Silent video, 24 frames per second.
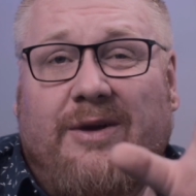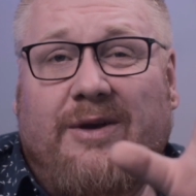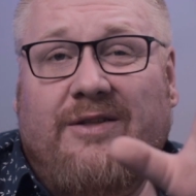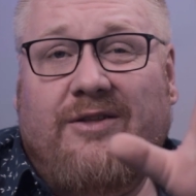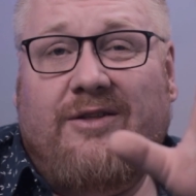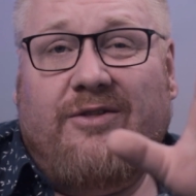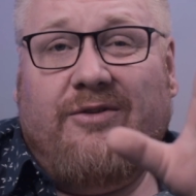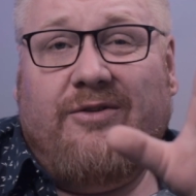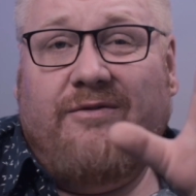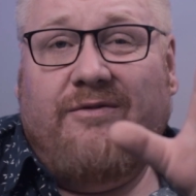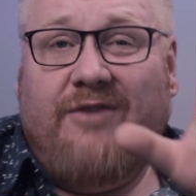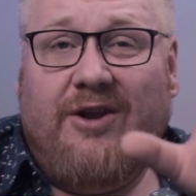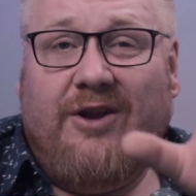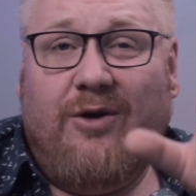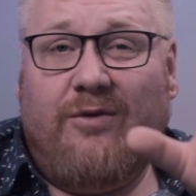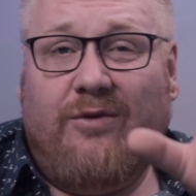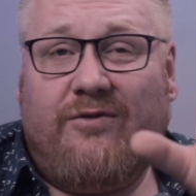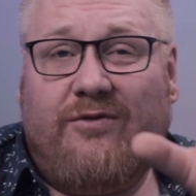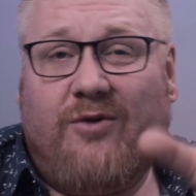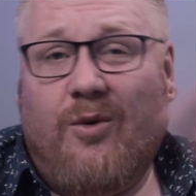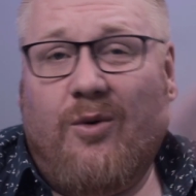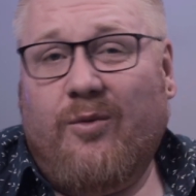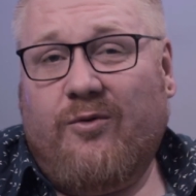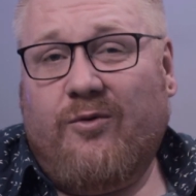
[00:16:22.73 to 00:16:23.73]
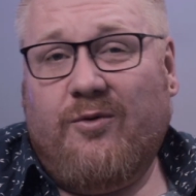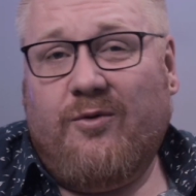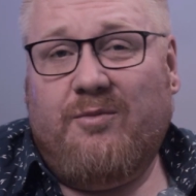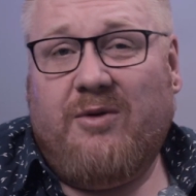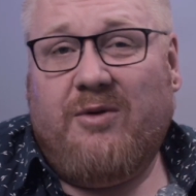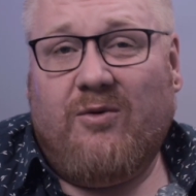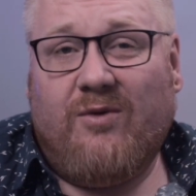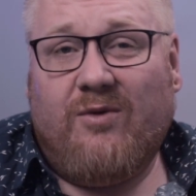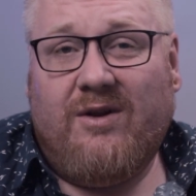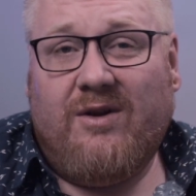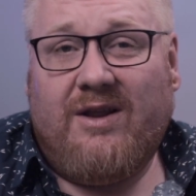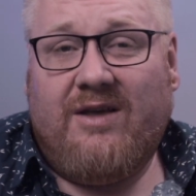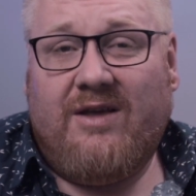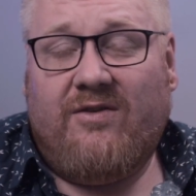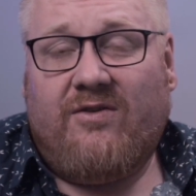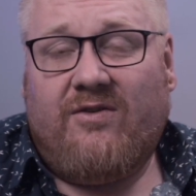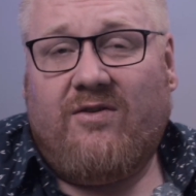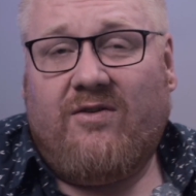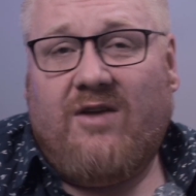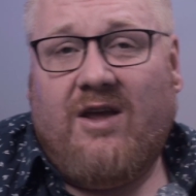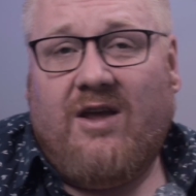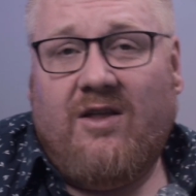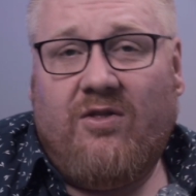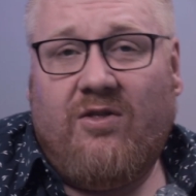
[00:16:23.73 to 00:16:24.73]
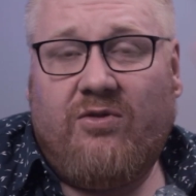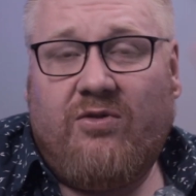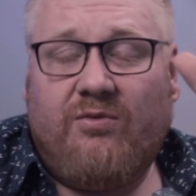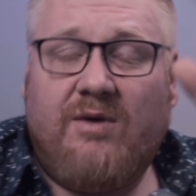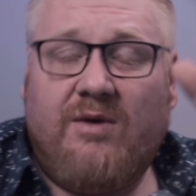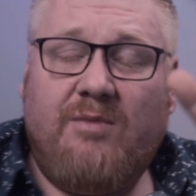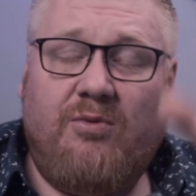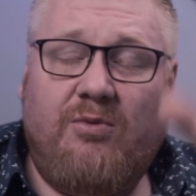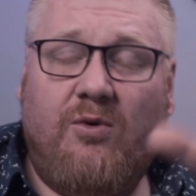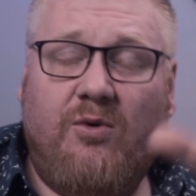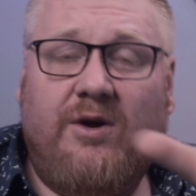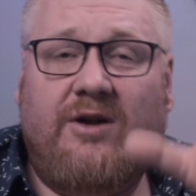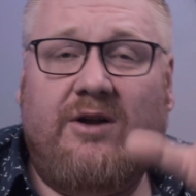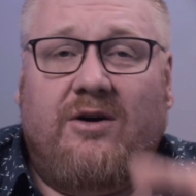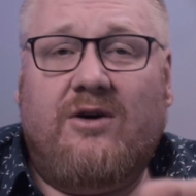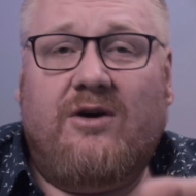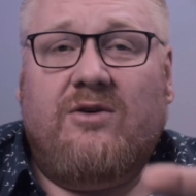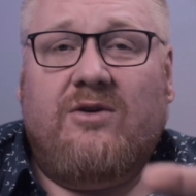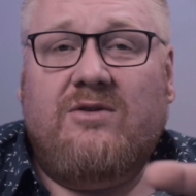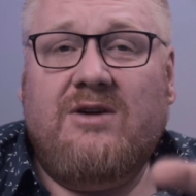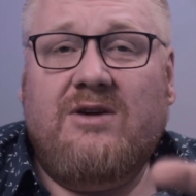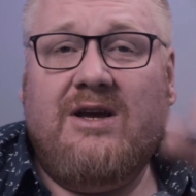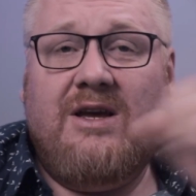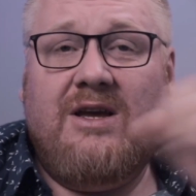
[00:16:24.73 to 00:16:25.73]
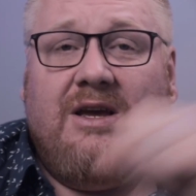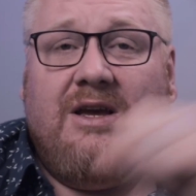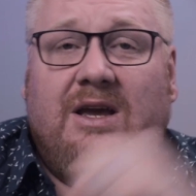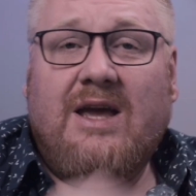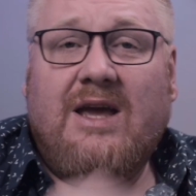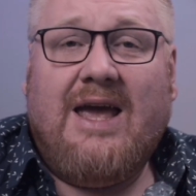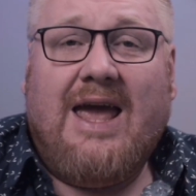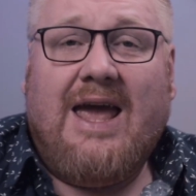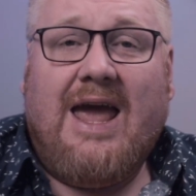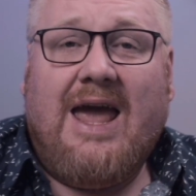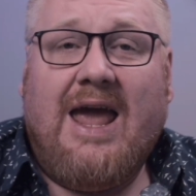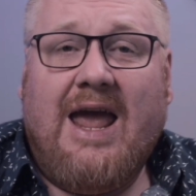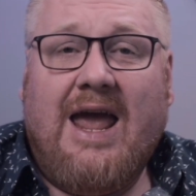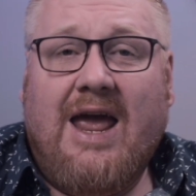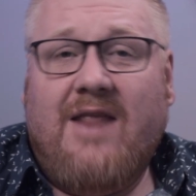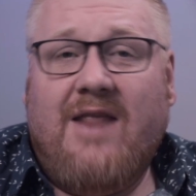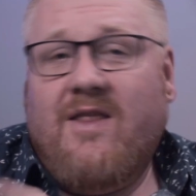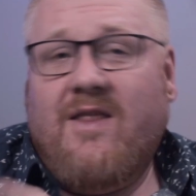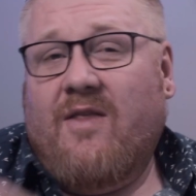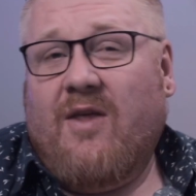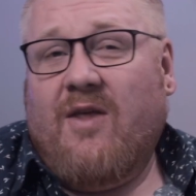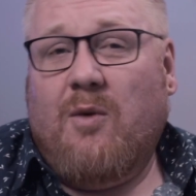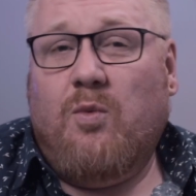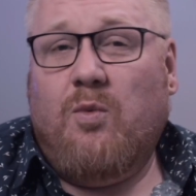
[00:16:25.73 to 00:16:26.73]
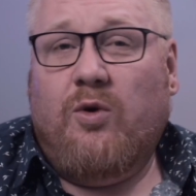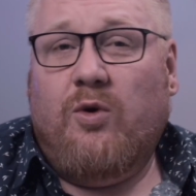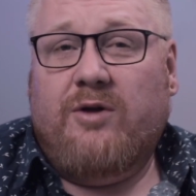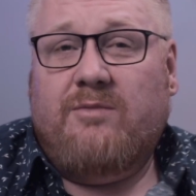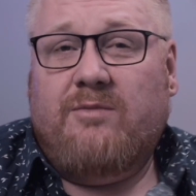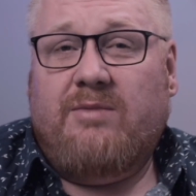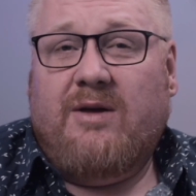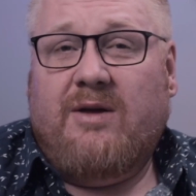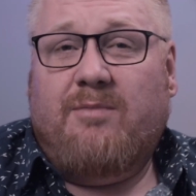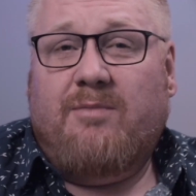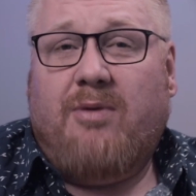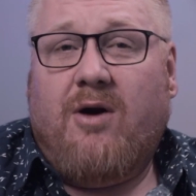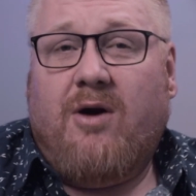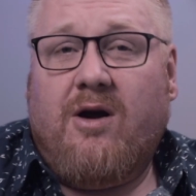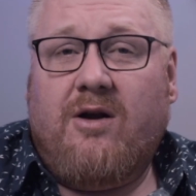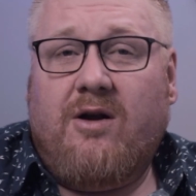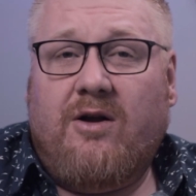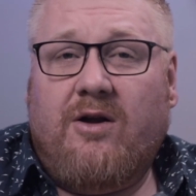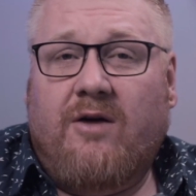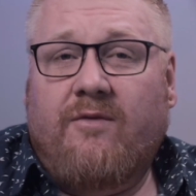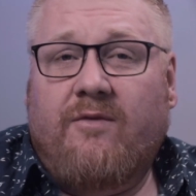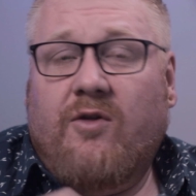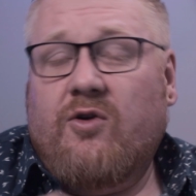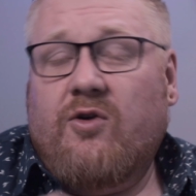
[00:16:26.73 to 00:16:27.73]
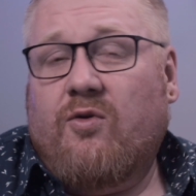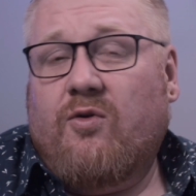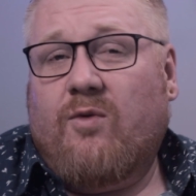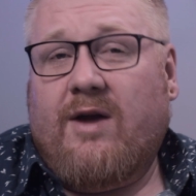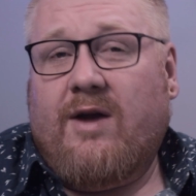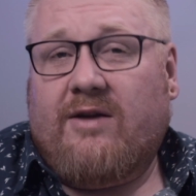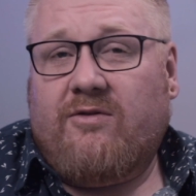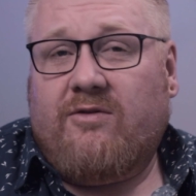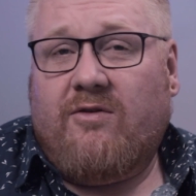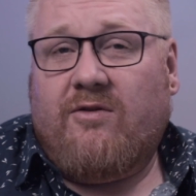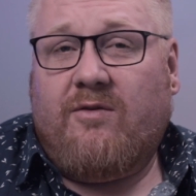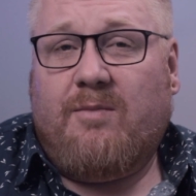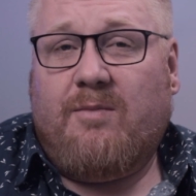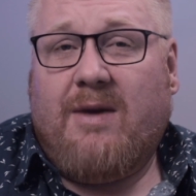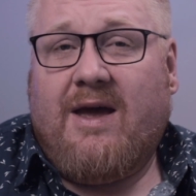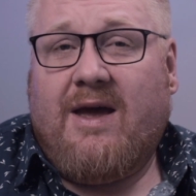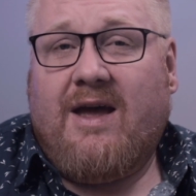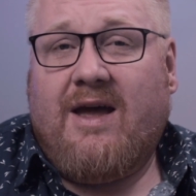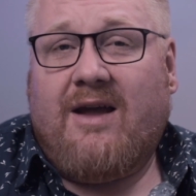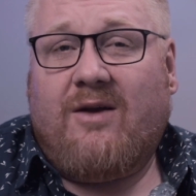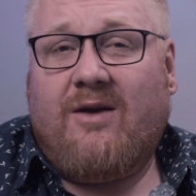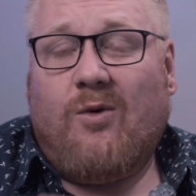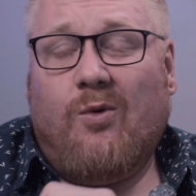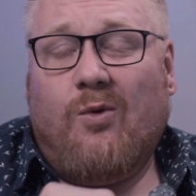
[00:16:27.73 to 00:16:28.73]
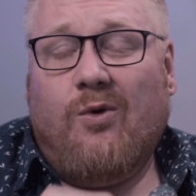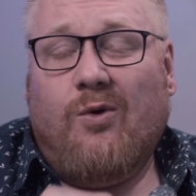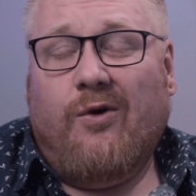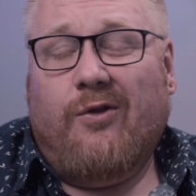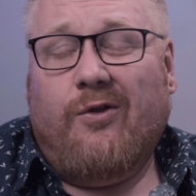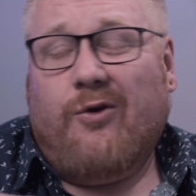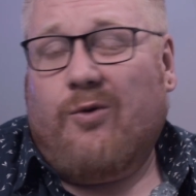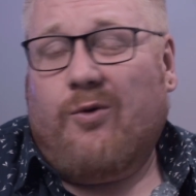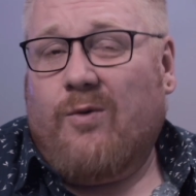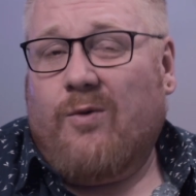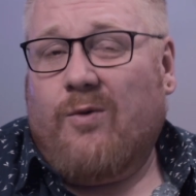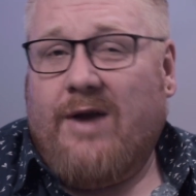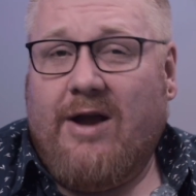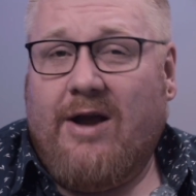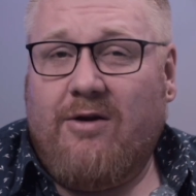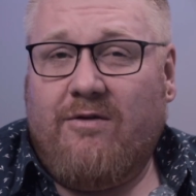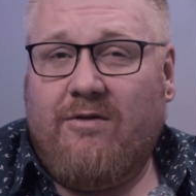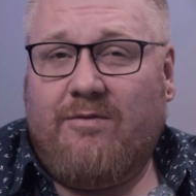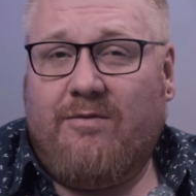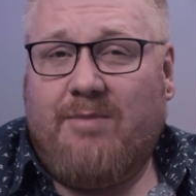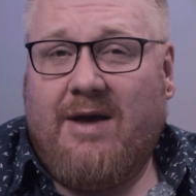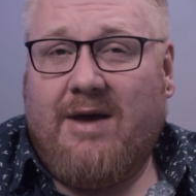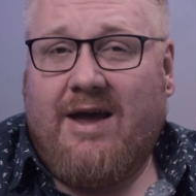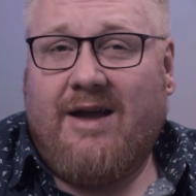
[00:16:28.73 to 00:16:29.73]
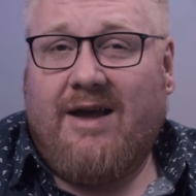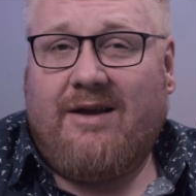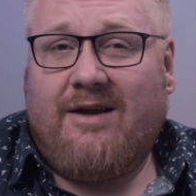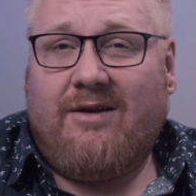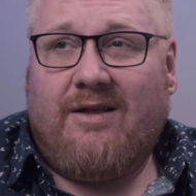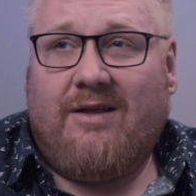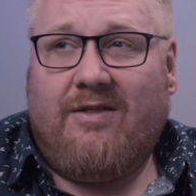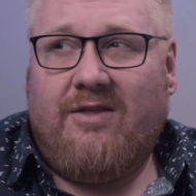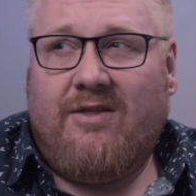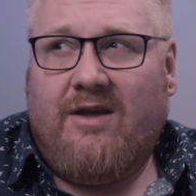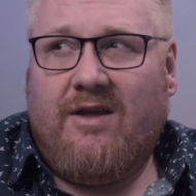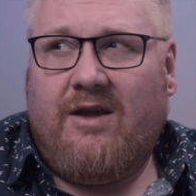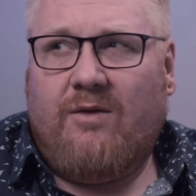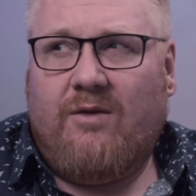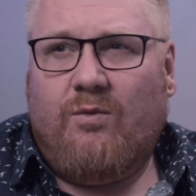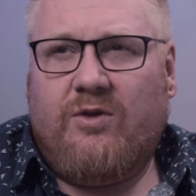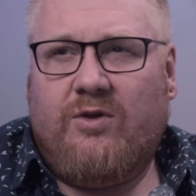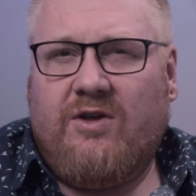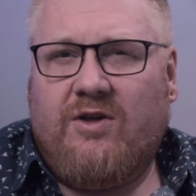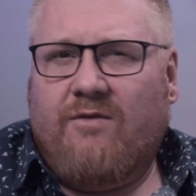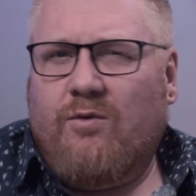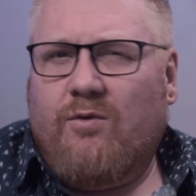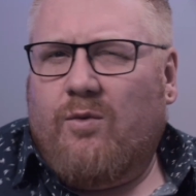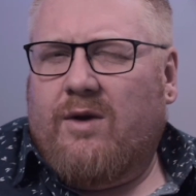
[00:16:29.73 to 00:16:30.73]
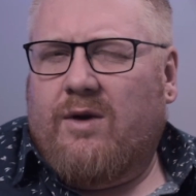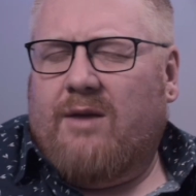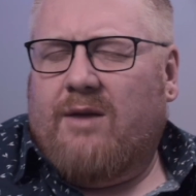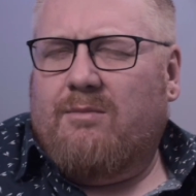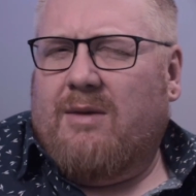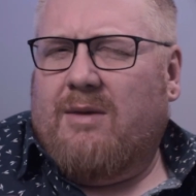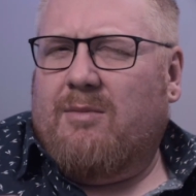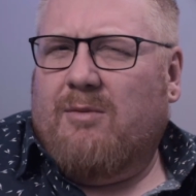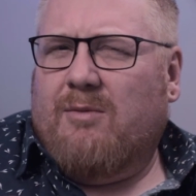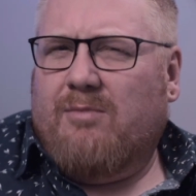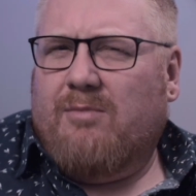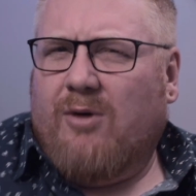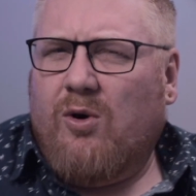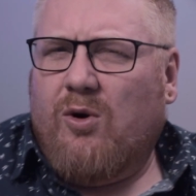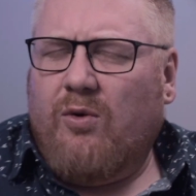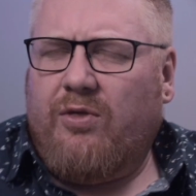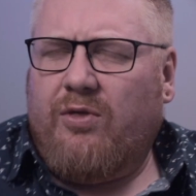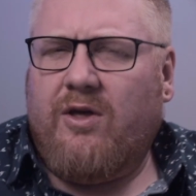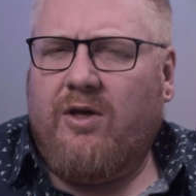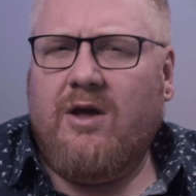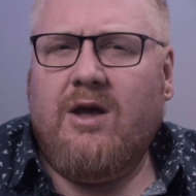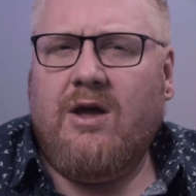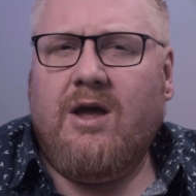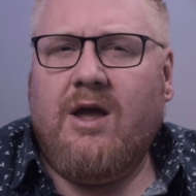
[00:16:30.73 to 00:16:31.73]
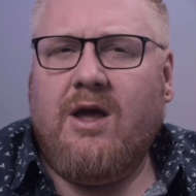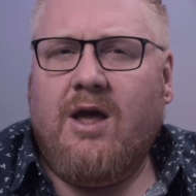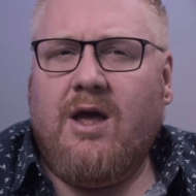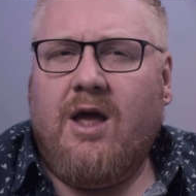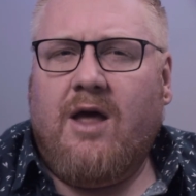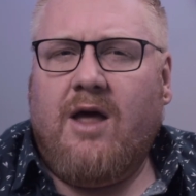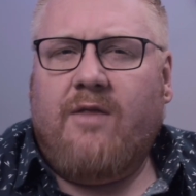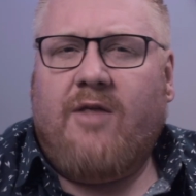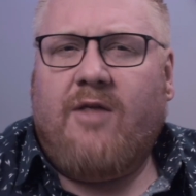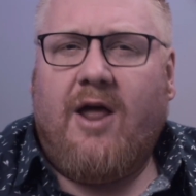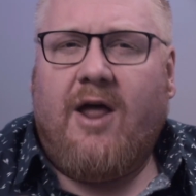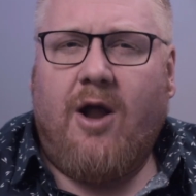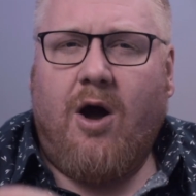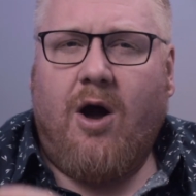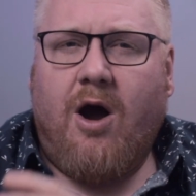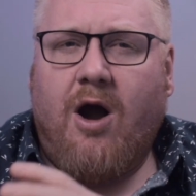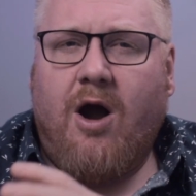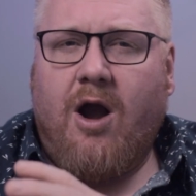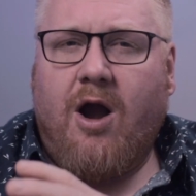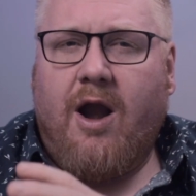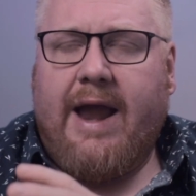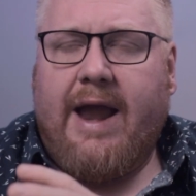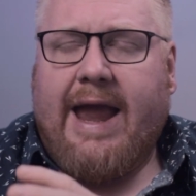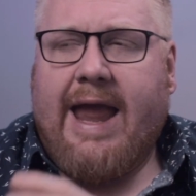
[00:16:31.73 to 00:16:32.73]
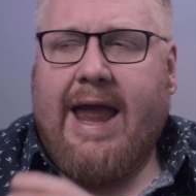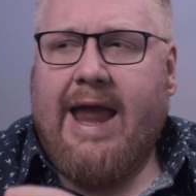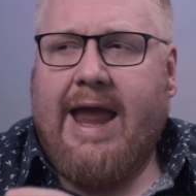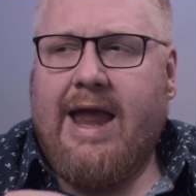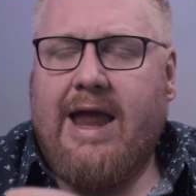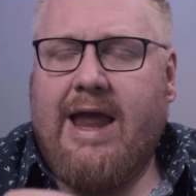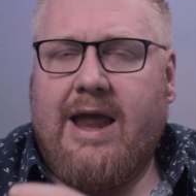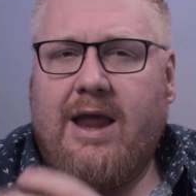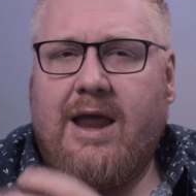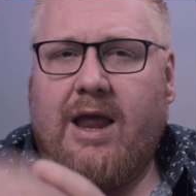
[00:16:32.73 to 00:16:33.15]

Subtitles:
that the video scopes would be released in 3.0 and that they wouldn't be a part of the director's pack or the creator's pack. I think whichever one, maybe both, that are a